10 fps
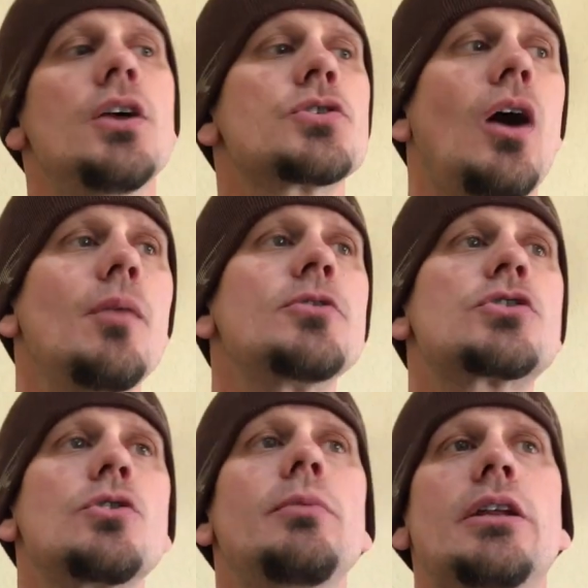So I'm
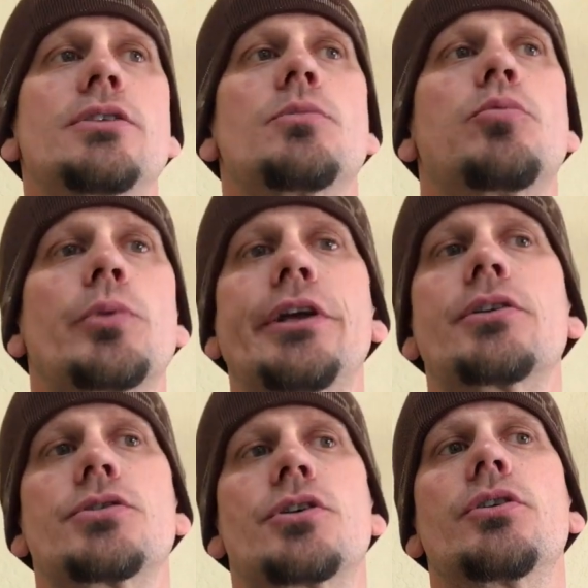assuming as a
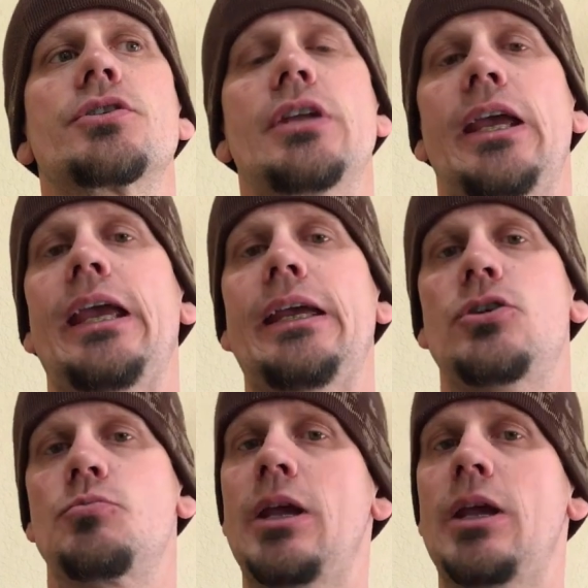breaker starts to age,